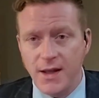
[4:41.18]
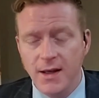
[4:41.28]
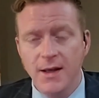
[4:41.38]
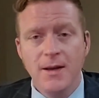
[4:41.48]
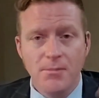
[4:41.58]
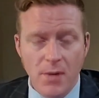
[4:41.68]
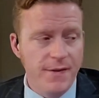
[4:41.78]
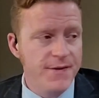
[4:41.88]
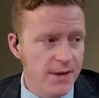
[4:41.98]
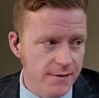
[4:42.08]
then the
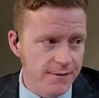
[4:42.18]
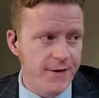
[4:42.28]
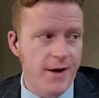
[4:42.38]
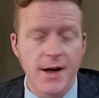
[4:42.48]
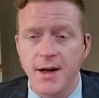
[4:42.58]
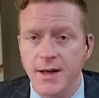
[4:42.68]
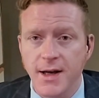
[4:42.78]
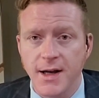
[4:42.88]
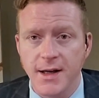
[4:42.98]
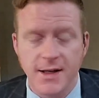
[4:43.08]
months of
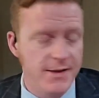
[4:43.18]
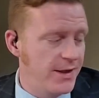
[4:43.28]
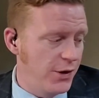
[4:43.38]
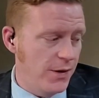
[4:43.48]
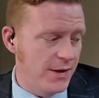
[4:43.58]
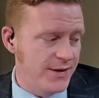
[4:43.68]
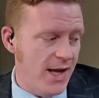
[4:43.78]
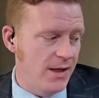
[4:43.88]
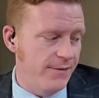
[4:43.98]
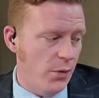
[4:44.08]
continued
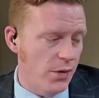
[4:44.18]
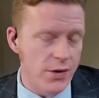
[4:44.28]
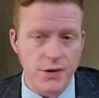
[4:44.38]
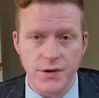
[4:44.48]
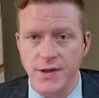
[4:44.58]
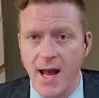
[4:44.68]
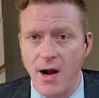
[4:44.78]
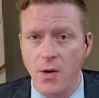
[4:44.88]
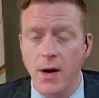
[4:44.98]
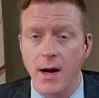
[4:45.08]
executive orders
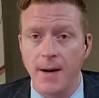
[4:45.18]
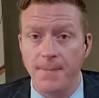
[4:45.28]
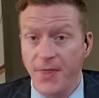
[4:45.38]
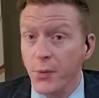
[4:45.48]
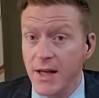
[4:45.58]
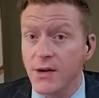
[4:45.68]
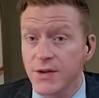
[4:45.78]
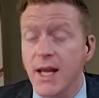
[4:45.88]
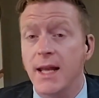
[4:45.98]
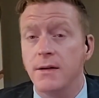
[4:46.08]
now 3
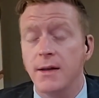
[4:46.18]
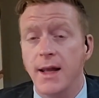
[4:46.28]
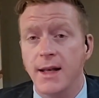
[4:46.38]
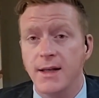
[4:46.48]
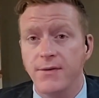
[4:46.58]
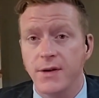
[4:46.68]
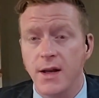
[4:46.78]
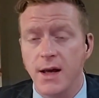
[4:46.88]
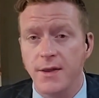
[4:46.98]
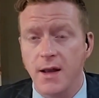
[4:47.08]
years in. And even
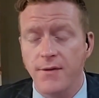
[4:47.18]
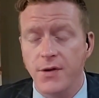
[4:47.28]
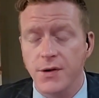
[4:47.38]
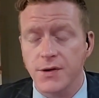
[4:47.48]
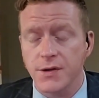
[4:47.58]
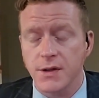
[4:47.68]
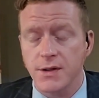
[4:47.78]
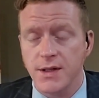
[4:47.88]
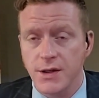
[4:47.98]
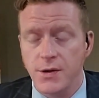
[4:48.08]
the governor's
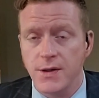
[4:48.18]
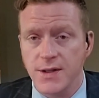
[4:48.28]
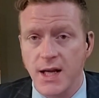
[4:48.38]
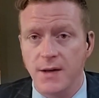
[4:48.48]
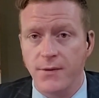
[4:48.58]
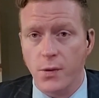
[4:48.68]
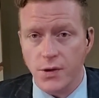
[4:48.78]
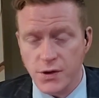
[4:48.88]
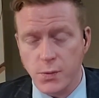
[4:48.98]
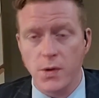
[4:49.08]
continued executive
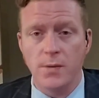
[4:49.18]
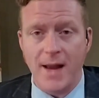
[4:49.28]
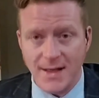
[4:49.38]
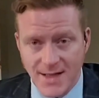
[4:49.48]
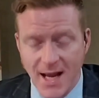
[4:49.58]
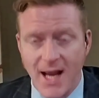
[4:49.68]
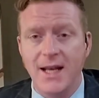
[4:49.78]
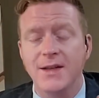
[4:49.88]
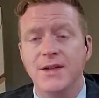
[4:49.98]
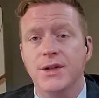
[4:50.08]
orders will maintain
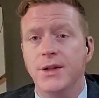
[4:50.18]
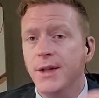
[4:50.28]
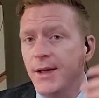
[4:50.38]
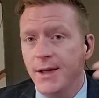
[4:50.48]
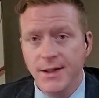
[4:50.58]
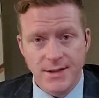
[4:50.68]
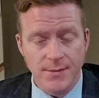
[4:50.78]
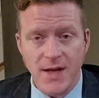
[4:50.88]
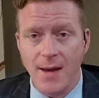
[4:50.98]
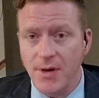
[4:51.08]
until
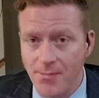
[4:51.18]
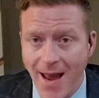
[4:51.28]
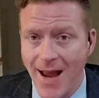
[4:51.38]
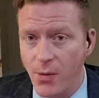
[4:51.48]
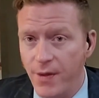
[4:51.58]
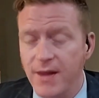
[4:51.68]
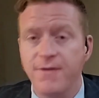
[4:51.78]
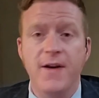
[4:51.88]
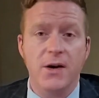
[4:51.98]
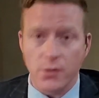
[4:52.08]
sometime in May when the
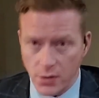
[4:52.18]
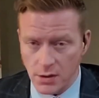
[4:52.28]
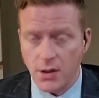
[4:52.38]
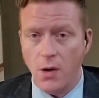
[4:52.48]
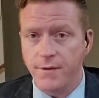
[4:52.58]
federal